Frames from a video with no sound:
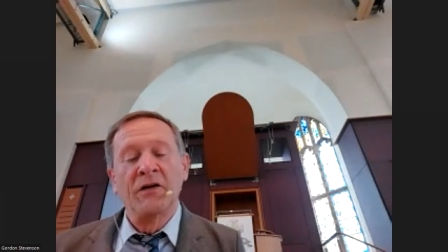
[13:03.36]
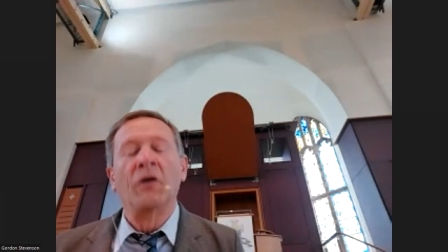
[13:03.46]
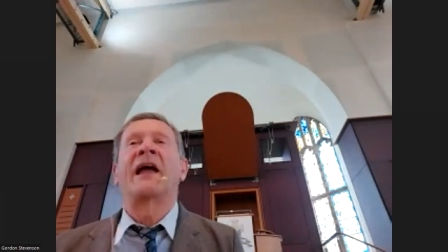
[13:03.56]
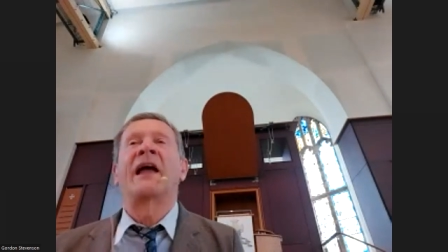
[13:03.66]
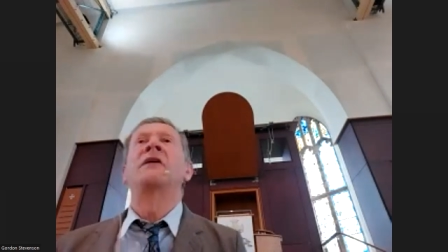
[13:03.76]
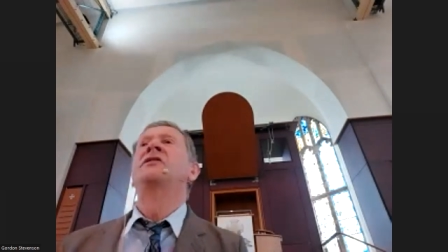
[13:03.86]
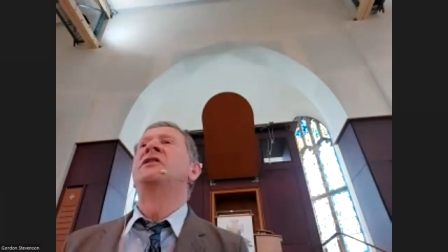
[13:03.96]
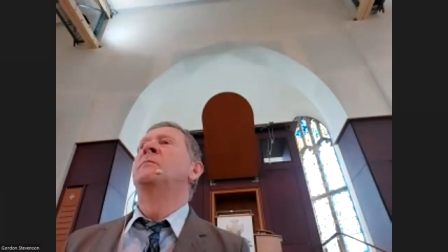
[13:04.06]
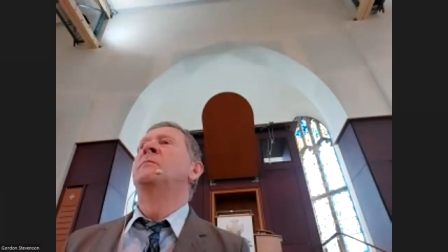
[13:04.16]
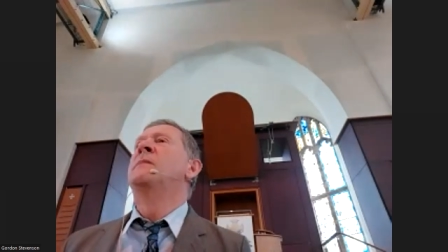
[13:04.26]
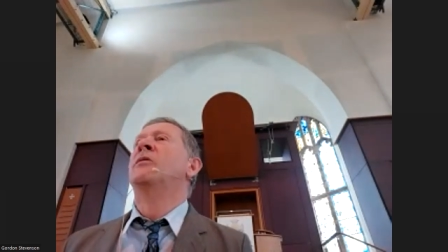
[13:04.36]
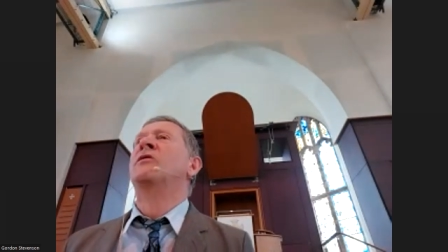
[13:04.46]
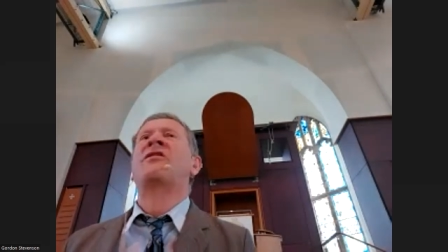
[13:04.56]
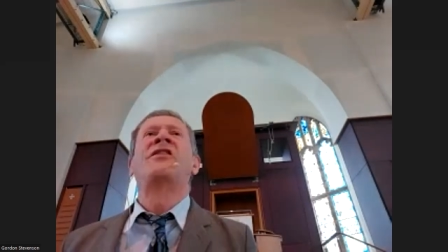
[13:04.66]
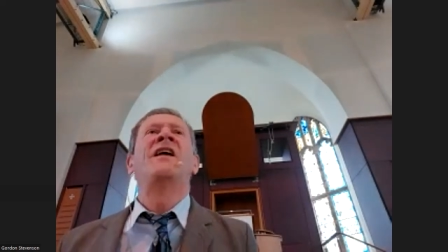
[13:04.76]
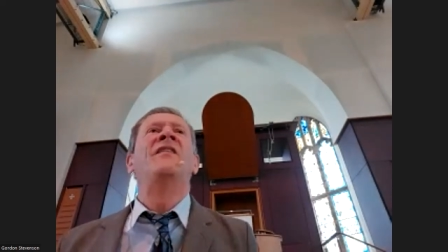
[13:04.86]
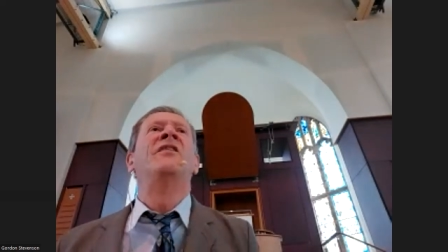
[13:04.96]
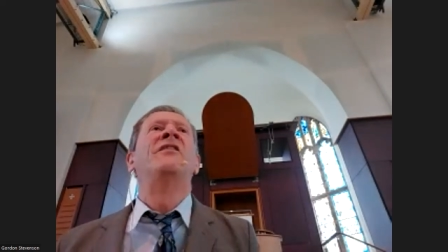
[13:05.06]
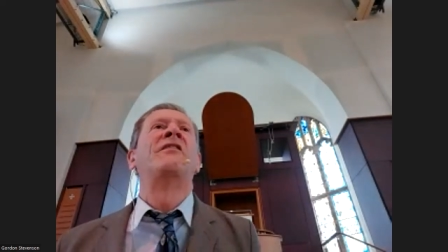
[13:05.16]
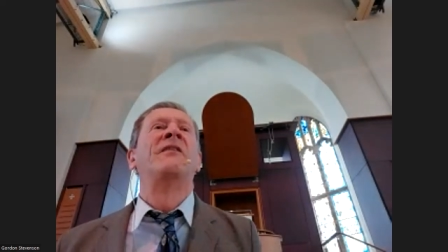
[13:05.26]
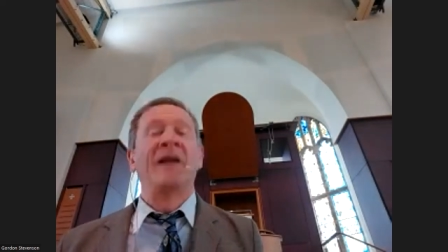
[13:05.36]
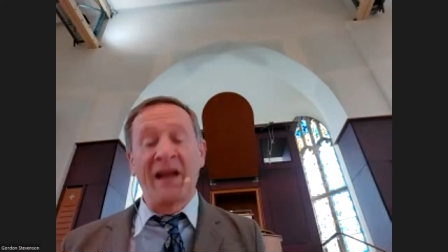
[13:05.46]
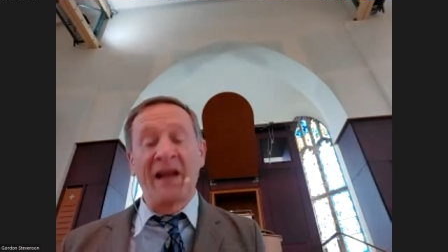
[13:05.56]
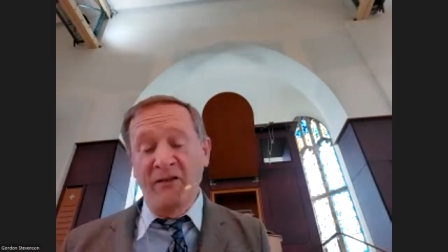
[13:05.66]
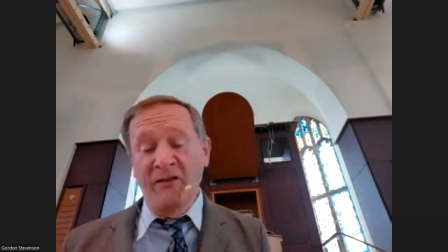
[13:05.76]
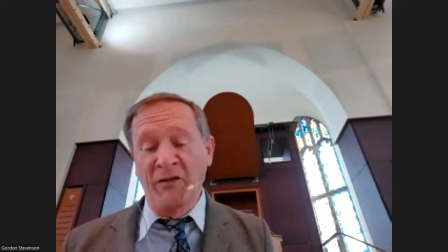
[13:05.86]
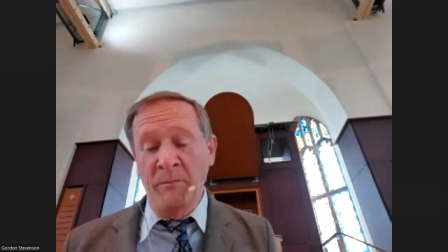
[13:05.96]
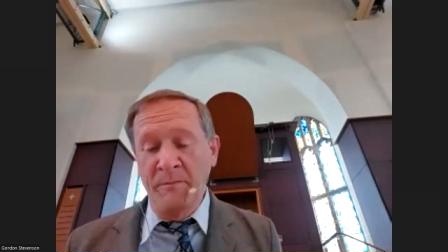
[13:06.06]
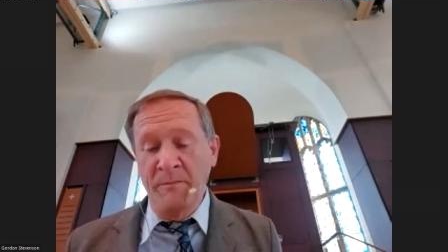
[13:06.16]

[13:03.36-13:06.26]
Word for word: not counting people's sins against them.